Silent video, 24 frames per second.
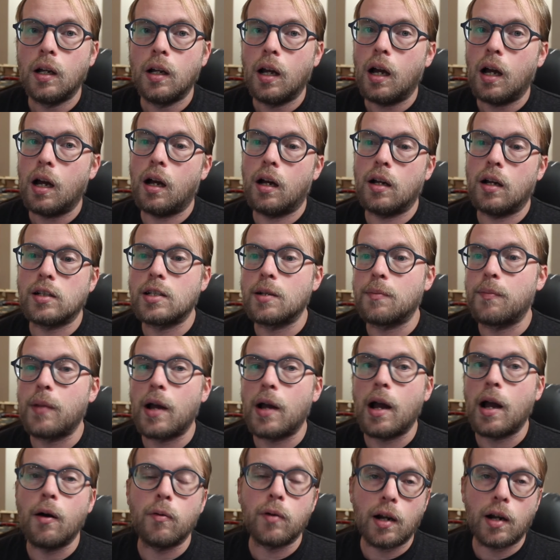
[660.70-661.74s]
It's
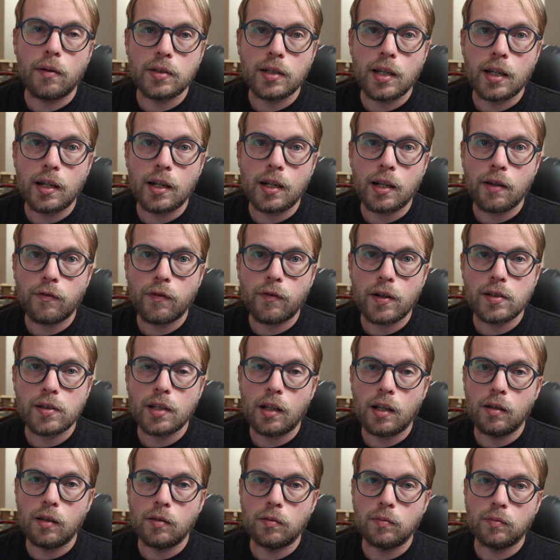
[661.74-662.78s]
about what I was getting if I
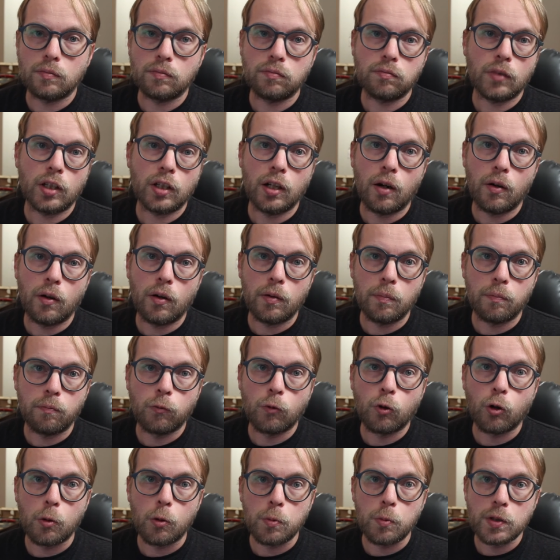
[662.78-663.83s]
sell them, in
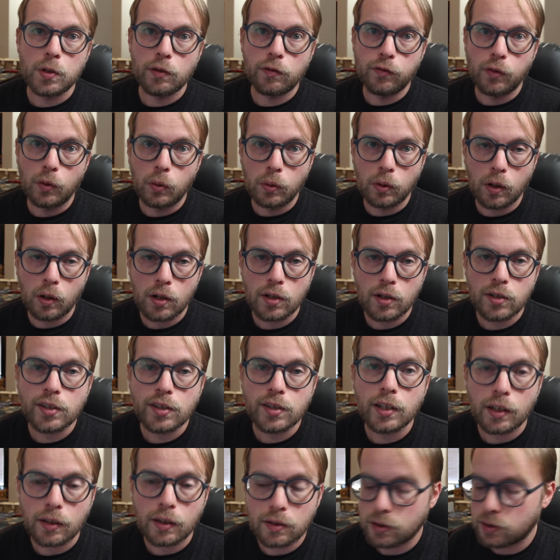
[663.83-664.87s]
groups of 4 or
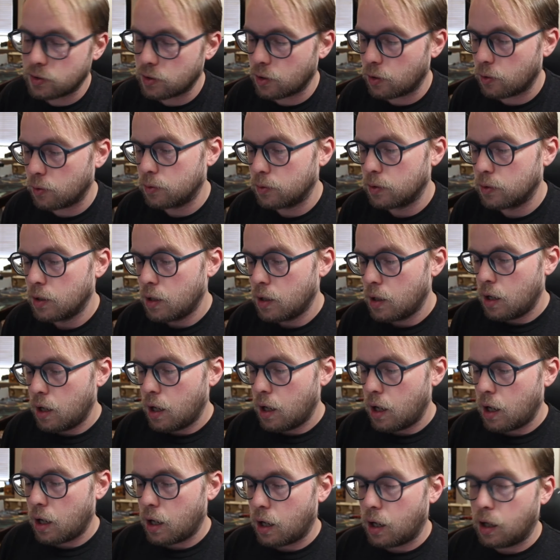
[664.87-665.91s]
6. So
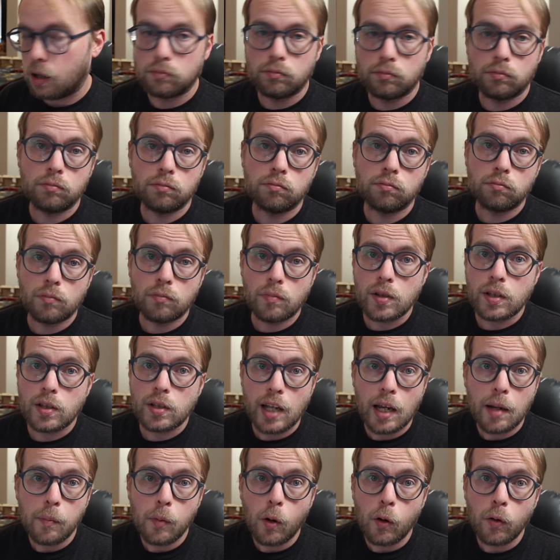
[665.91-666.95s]

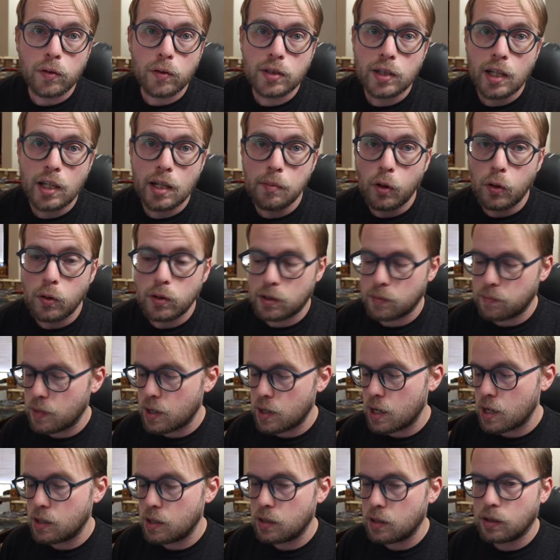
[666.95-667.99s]
same old to
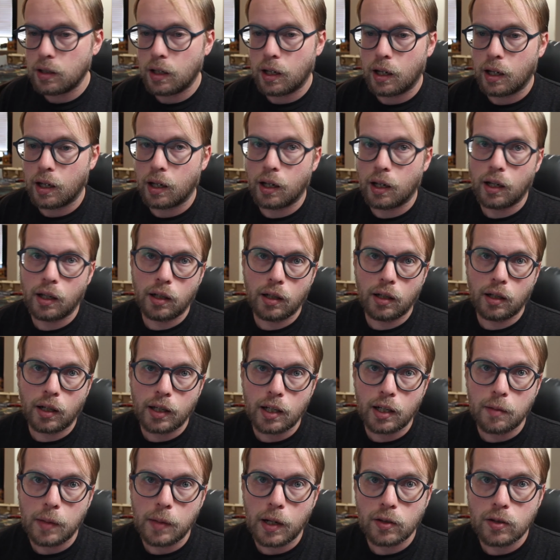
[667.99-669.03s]
me, and I get
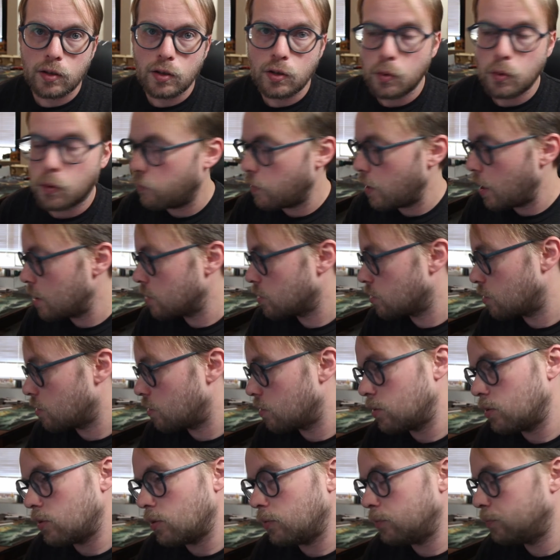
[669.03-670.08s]
them out the door faster.
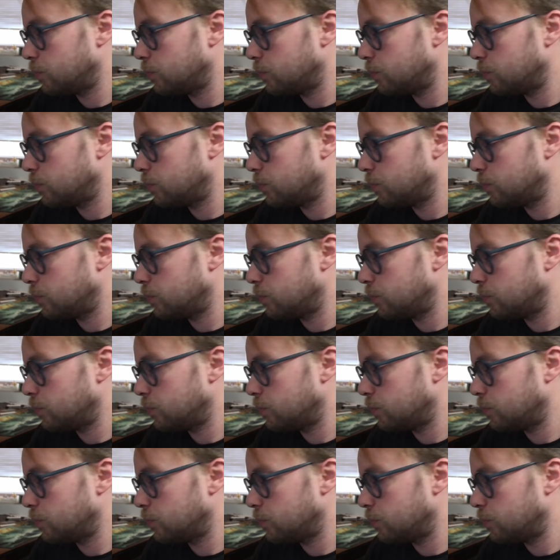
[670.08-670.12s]
So